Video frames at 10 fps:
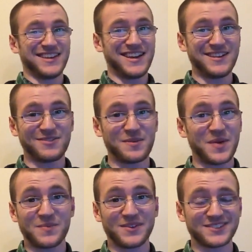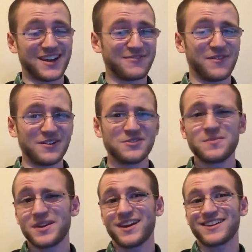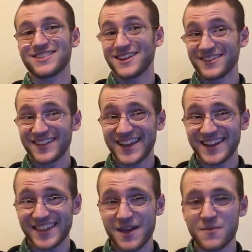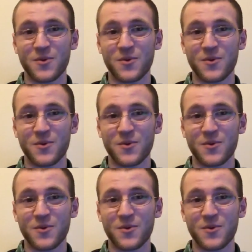Eating 3 paintballs is not fun. Did you mean like literally eating them,